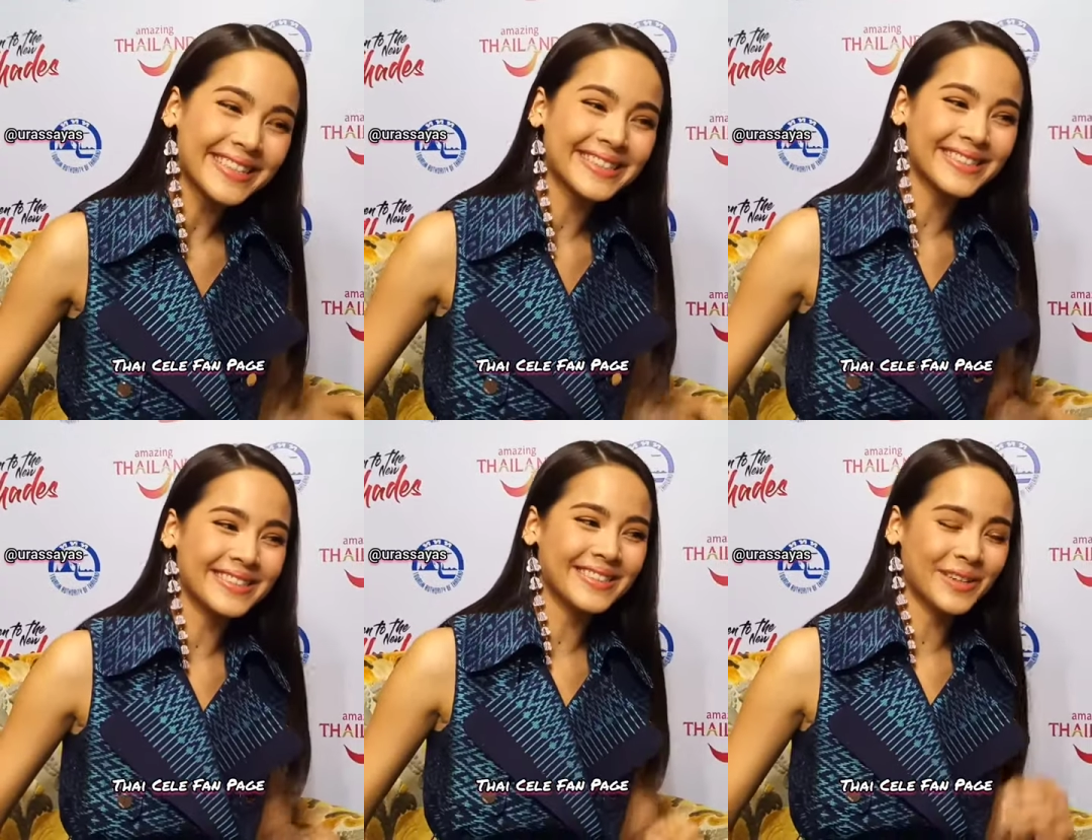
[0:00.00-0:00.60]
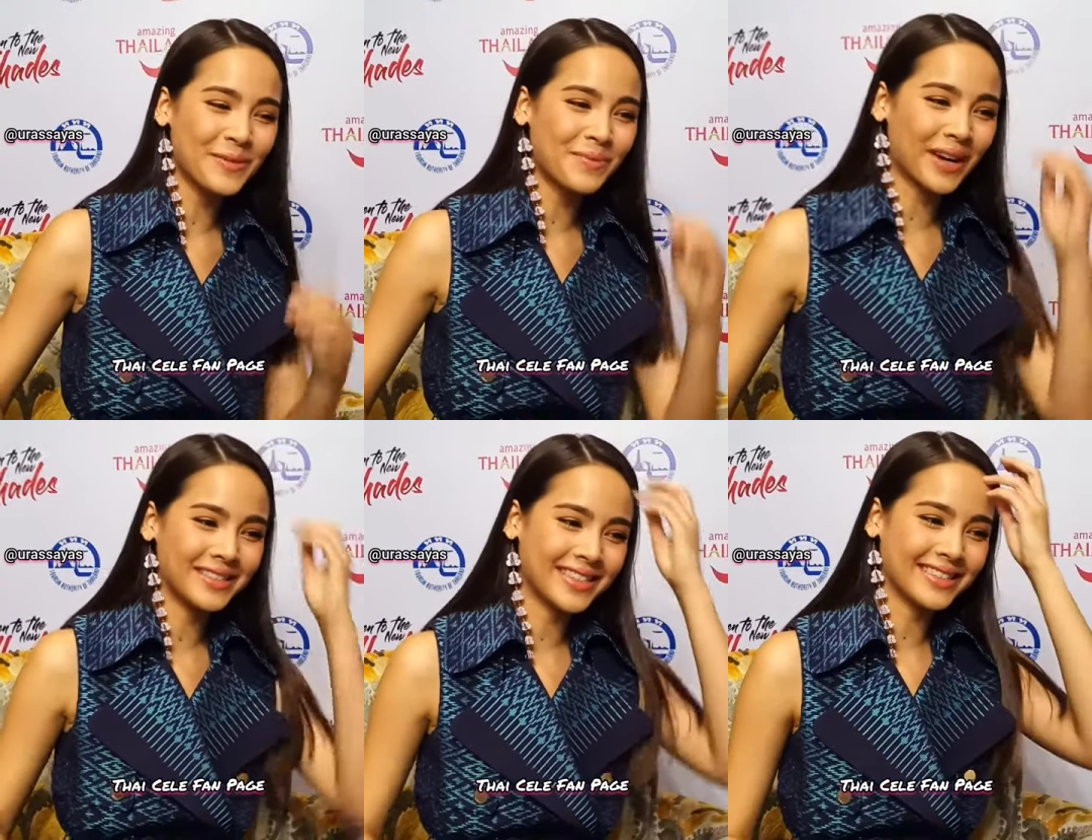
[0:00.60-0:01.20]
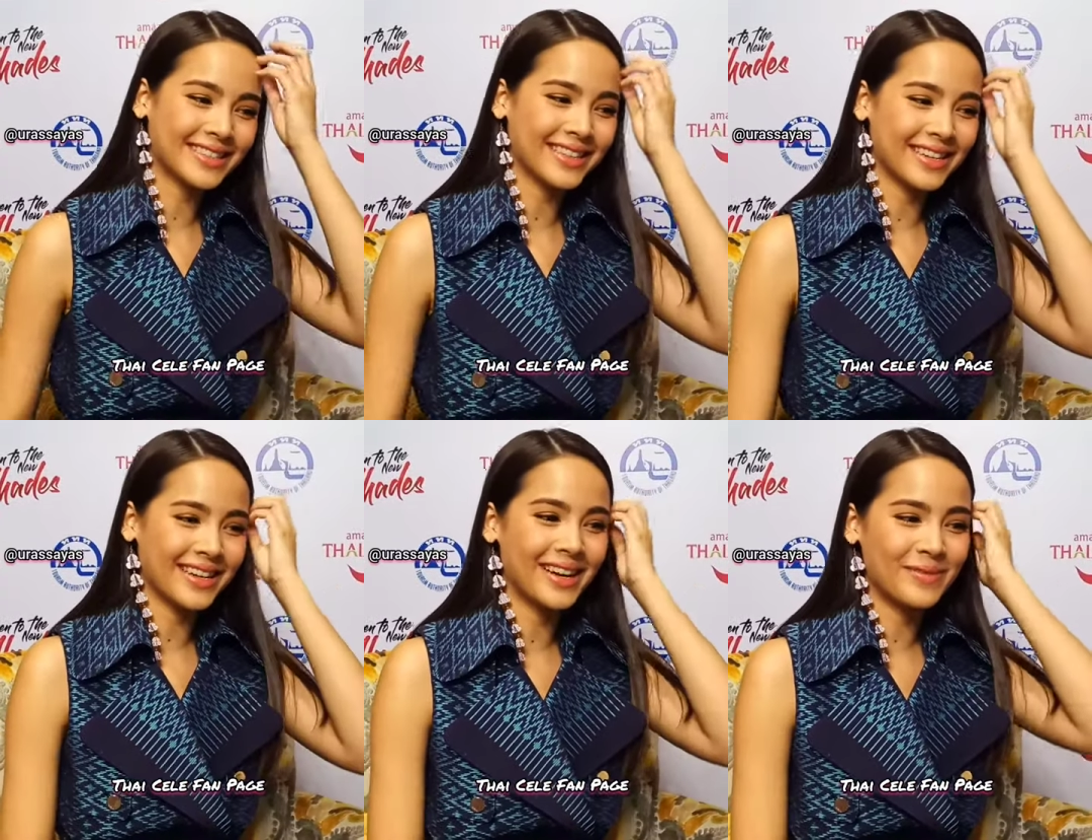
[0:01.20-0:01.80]
There's no projects
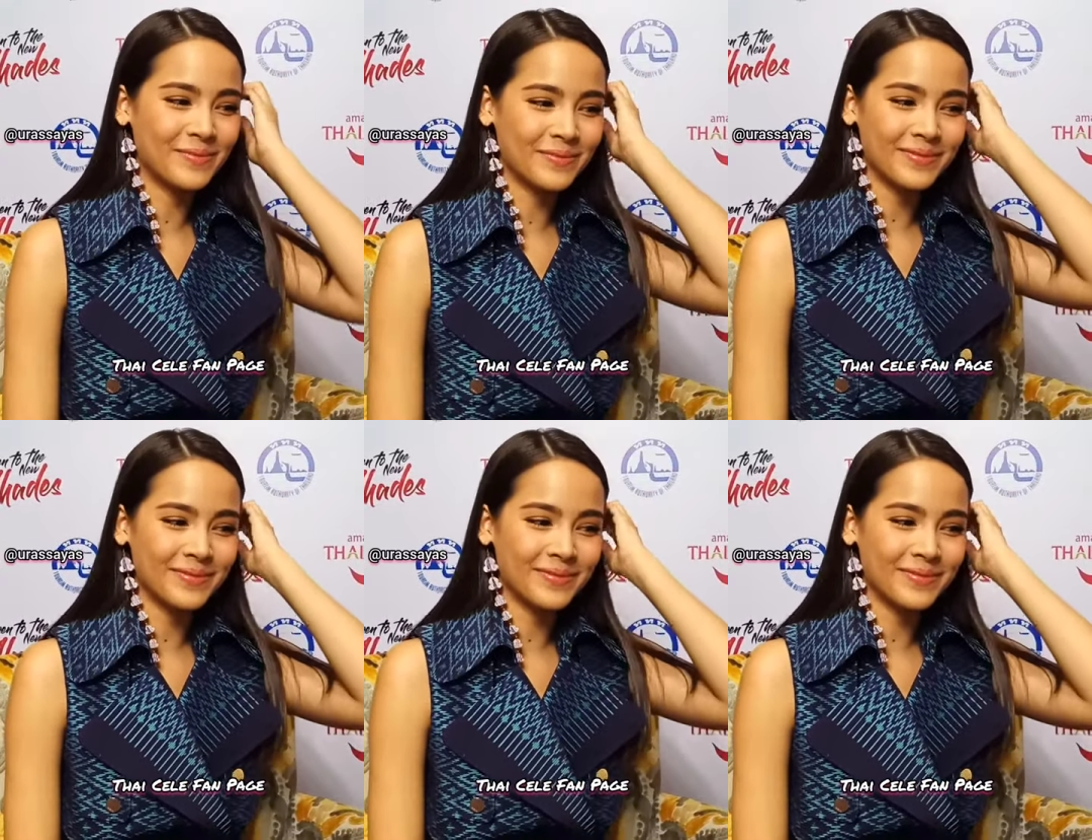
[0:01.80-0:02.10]
um,